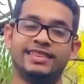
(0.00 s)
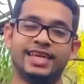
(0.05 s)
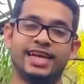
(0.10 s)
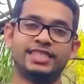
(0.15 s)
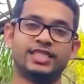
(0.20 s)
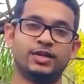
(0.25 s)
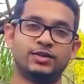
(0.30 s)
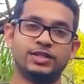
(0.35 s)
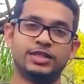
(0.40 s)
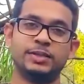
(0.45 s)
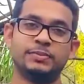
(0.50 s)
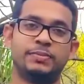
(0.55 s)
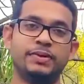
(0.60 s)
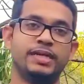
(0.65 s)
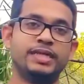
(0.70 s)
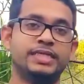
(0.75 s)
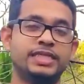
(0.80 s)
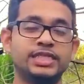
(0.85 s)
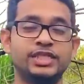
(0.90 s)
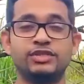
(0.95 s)
that's how simple
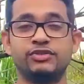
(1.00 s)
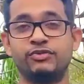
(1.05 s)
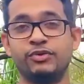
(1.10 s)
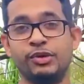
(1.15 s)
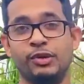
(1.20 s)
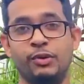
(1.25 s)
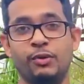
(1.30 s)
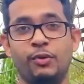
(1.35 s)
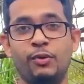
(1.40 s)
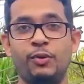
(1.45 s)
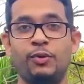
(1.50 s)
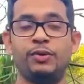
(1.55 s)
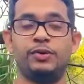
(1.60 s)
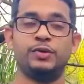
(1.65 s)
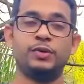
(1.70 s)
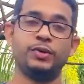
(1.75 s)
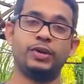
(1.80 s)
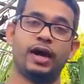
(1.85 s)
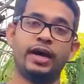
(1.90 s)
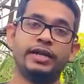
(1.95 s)
it is to grow your own
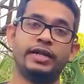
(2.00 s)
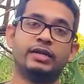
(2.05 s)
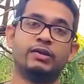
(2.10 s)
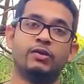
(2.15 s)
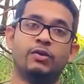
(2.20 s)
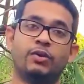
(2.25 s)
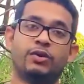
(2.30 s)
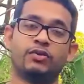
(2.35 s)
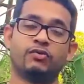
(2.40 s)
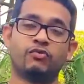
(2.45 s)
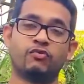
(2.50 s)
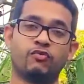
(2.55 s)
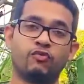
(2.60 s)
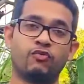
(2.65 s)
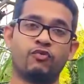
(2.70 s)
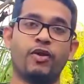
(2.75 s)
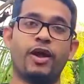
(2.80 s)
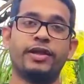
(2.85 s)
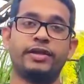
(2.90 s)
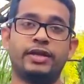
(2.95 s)
organic corn
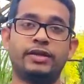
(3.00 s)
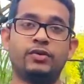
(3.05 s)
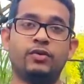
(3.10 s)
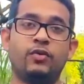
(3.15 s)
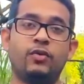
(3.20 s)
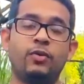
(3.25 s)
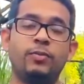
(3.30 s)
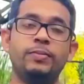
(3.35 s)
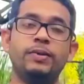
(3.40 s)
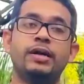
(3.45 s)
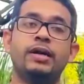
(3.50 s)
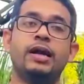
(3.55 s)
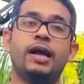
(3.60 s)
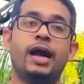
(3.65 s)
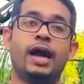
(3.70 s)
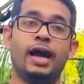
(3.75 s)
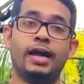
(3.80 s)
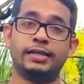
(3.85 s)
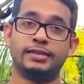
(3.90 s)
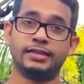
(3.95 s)
right at home
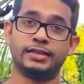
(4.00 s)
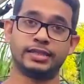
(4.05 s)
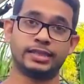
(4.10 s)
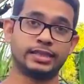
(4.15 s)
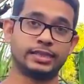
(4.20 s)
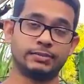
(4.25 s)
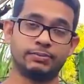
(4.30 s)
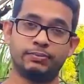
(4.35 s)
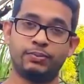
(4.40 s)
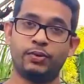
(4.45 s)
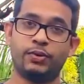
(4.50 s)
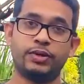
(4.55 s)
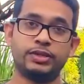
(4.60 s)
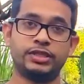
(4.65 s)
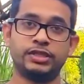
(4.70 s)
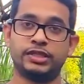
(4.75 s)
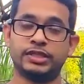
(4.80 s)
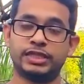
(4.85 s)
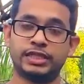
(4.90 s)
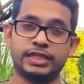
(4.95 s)
and to support
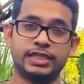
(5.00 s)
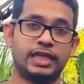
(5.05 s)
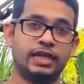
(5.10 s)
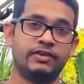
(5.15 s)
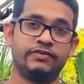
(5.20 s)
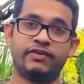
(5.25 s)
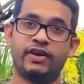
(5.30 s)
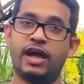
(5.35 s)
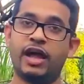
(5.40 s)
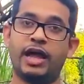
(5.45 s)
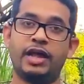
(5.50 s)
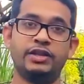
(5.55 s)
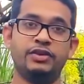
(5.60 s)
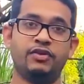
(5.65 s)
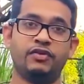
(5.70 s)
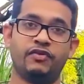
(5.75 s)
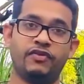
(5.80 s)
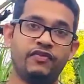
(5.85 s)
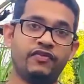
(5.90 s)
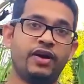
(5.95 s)
yourself and
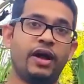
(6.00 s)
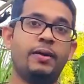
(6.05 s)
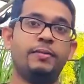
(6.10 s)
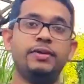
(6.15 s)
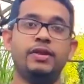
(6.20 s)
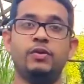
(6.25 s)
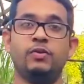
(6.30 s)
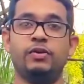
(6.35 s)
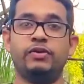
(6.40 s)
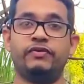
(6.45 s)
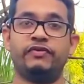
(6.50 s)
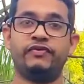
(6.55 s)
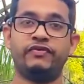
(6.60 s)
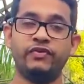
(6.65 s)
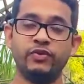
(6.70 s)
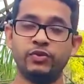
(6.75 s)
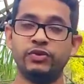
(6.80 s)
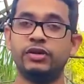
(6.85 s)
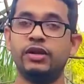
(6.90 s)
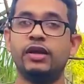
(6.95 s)
your family with
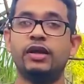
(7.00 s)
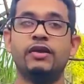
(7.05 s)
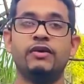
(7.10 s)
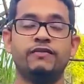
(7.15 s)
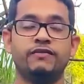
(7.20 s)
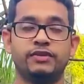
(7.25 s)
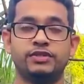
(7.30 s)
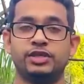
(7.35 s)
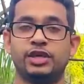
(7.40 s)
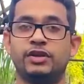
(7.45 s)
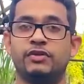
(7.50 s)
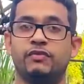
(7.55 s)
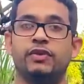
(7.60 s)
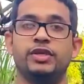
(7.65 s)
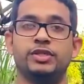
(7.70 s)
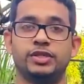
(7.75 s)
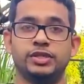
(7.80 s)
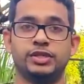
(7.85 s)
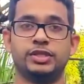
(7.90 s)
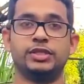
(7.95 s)
food for
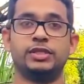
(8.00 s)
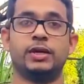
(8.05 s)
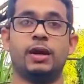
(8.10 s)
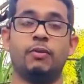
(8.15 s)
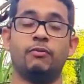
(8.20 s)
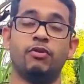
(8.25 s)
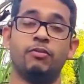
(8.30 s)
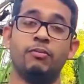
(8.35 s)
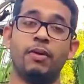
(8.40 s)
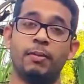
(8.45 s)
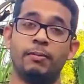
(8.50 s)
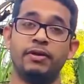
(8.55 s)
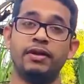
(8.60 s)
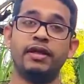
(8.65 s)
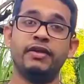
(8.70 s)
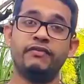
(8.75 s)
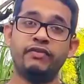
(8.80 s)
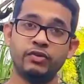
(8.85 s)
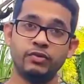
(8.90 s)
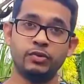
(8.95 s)
generations to come. Remember,
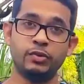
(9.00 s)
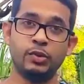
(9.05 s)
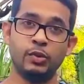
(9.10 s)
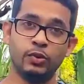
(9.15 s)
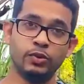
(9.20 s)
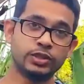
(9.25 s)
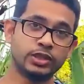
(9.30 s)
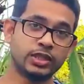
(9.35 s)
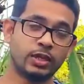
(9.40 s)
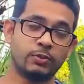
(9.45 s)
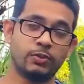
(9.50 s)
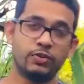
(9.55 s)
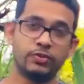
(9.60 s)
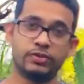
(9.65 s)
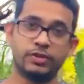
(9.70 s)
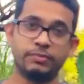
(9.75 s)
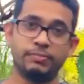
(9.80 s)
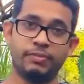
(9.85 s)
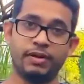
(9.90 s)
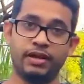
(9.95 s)
if you know someone who
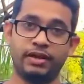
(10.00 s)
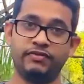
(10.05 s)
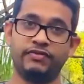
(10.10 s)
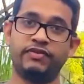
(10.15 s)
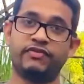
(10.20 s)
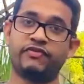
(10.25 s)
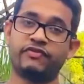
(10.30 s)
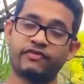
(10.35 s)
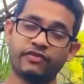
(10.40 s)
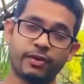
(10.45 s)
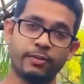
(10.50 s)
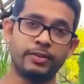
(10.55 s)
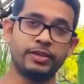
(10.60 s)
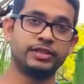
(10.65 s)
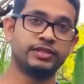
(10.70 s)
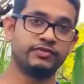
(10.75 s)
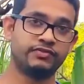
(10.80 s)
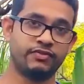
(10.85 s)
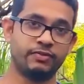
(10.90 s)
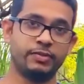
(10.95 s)
could benefit from
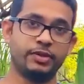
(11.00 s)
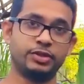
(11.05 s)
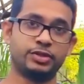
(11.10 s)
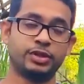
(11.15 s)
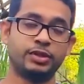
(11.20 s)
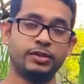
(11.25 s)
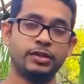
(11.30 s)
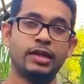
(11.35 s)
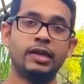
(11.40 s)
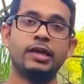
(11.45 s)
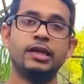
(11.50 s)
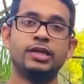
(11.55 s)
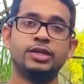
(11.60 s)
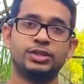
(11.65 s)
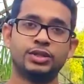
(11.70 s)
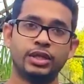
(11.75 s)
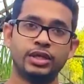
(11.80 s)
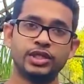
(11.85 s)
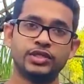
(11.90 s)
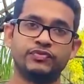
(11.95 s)
this information,
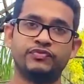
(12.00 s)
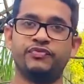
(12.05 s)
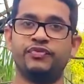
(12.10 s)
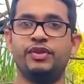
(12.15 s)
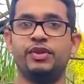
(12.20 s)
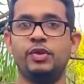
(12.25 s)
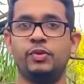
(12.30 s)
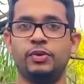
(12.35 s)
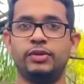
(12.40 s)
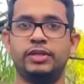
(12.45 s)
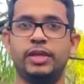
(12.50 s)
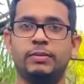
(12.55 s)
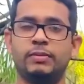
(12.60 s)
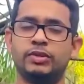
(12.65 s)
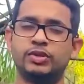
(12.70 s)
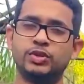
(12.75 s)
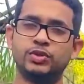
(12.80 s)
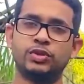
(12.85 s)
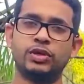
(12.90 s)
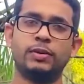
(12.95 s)
share this video with them
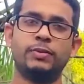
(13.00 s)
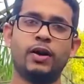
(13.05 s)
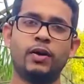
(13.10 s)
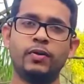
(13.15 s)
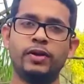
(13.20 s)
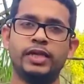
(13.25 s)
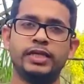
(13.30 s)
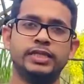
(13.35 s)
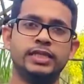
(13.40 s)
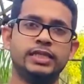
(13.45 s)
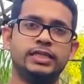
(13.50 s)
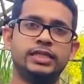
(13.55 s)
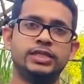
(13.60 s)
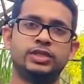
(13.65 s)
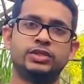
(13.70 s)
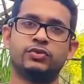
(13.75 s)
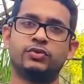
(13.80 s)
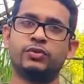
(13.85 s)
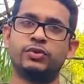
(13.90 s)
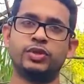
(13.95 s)
and show them how easy it
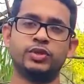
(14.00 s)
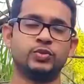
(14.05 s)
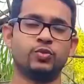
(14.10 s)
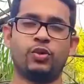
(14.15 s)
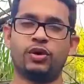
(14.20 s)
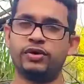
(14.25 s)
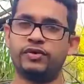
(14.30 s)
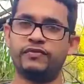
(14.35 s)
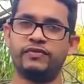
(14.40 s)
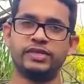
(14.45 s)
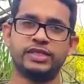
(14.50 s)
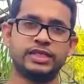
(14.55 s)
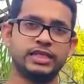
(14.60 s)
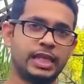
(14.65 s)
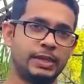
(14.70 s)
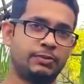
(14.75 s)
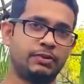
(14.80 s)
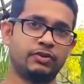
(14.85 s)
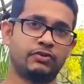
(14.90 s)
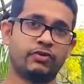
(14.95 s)
is to grow this wonderful
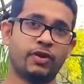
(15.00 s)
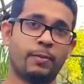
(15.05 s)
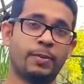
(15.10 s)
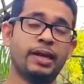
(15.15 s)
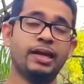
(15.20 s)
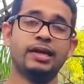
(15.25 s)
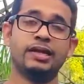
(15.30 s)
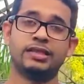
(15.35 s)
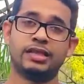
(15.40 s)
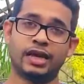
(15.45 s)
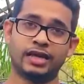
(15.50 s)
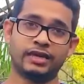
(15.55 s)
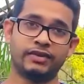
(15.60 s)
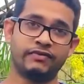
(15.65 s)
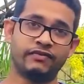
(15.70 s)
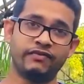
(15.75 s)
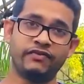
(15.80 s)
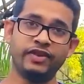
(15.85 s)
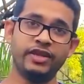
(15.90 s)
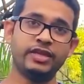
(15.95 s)
staple crop that can
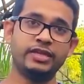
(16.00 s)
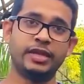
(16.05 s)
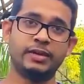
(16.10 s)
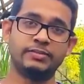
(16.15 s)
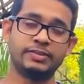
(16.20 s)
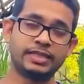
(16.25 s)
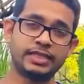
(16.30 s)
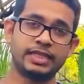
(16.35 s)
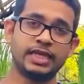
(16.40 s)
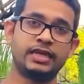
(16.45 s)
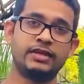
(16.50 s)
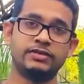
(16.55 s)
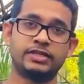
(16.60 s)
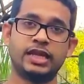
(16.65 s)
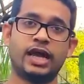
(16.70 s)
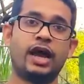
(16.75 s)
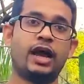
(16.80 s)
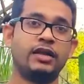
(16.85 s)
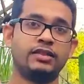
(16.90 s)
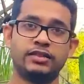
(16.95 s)
feed themselves
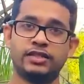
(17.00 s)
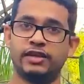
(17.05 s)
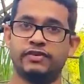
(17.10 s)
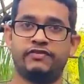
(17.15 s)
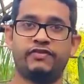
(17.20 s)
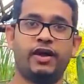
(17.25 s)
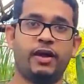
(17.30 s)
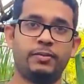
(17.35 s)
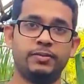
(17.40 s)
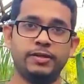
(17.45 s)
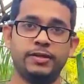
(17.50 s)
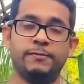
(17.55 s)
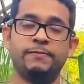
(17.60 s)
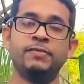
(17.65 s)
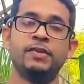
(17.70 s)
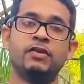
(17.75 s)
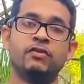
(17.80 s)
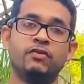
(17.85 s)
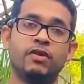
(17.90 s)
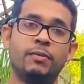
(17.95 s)
and their family.
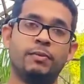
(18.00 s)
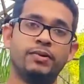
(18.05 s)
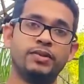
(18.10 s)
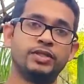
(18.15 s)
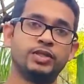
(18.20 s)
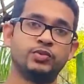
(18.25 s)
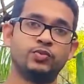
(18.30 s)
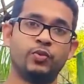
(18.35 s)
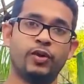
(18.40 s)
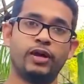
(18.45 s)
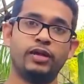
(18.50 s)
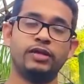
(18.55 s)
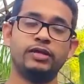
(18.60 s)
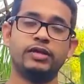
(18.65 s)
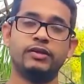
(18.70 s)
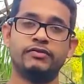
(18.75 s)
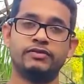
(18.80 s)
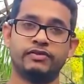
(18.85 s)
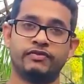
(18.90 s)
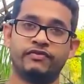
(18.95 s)
Remember as well
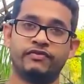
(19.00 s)
to